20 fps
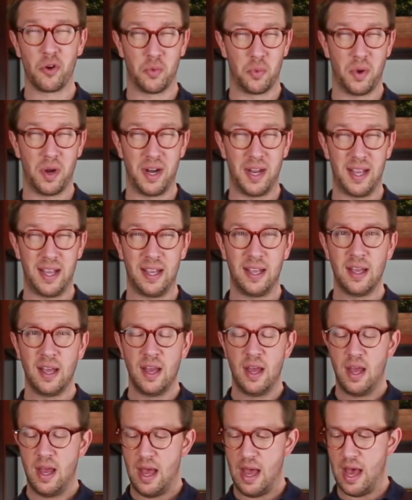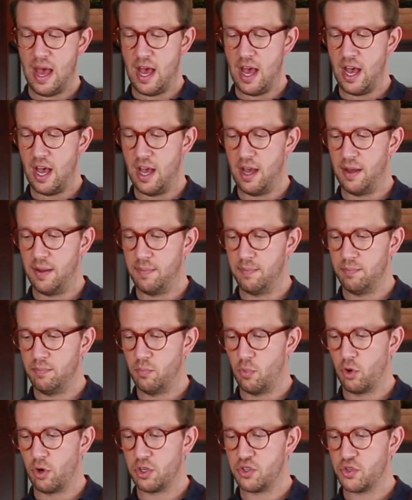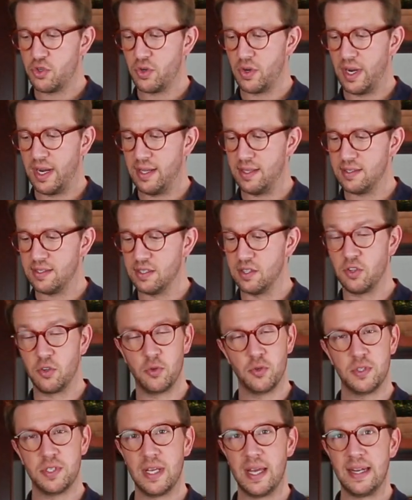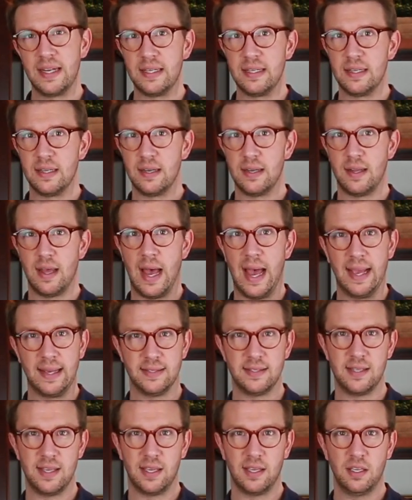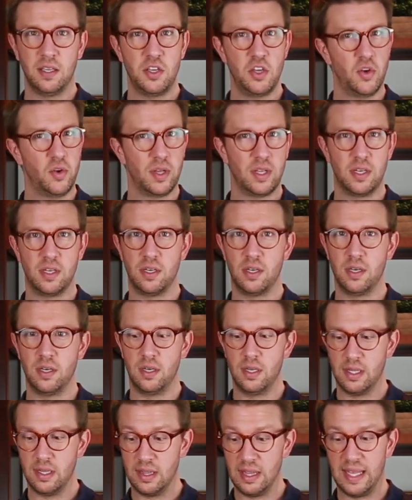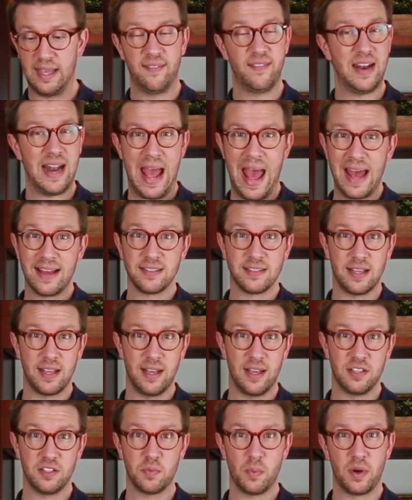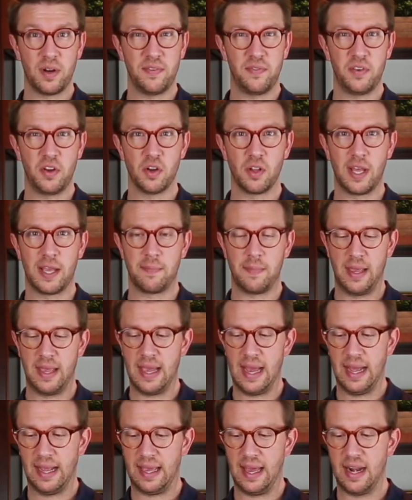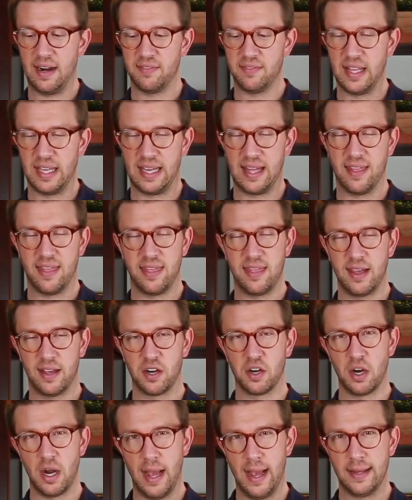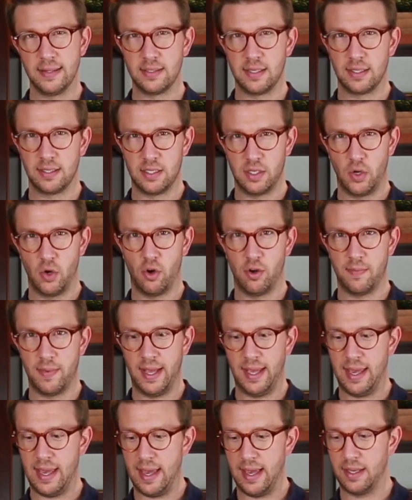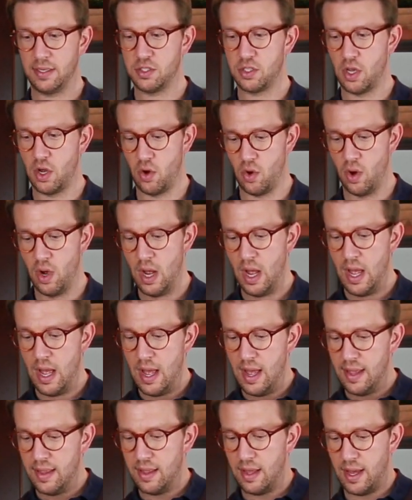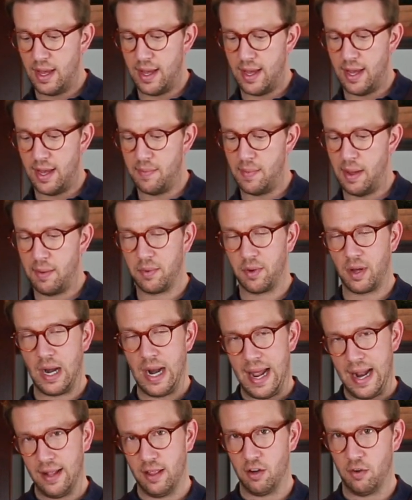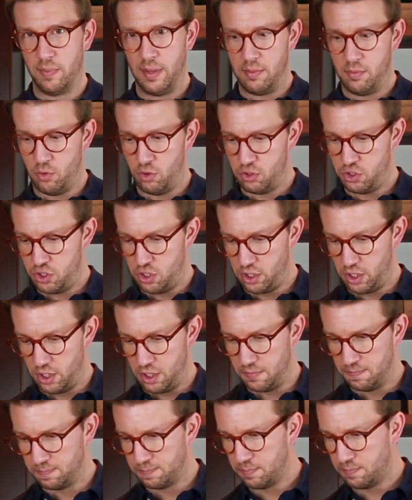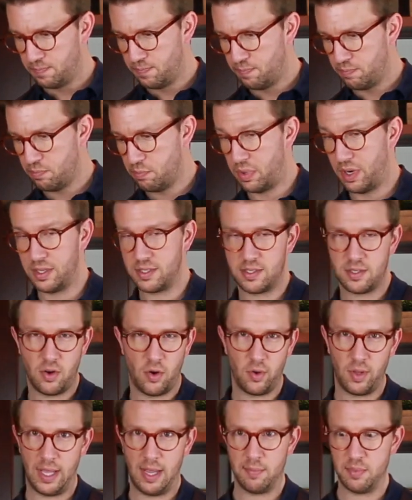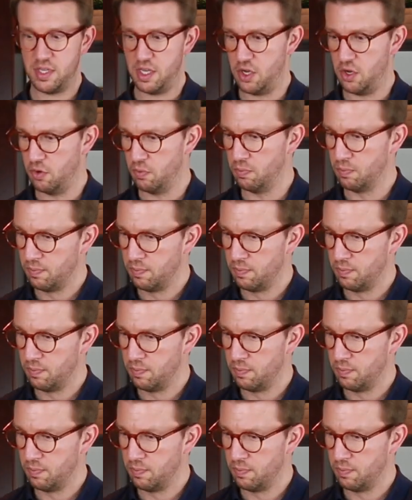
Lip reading: runny, more translucent icing, you can leave it as is, but if you're like me, I kind of like a thicker icing to go on my cake, so I'm going to add a little bit more sugar, but it's totally up to you.